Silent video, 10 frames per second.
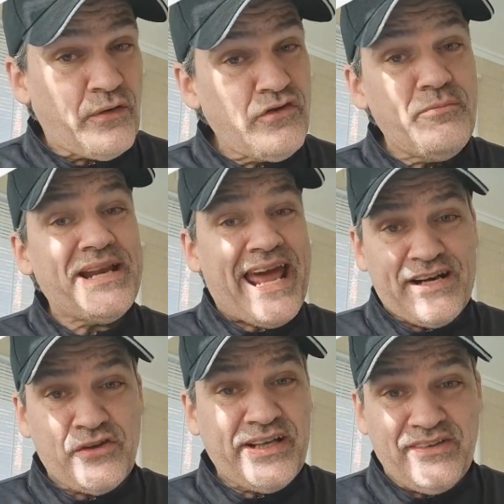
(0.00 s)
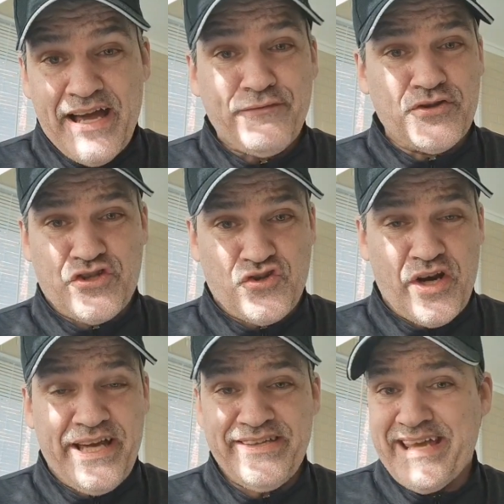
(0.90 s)
or if you've been entering leverage
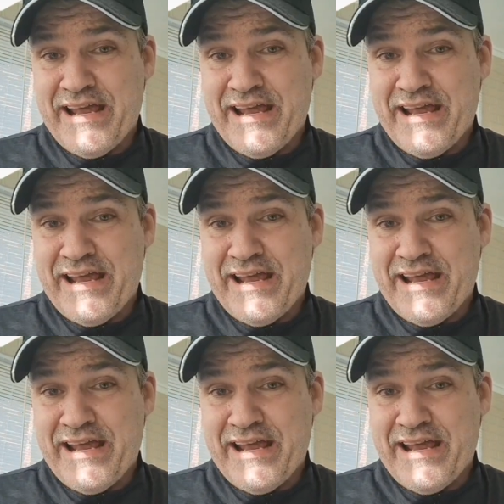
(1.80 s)
trades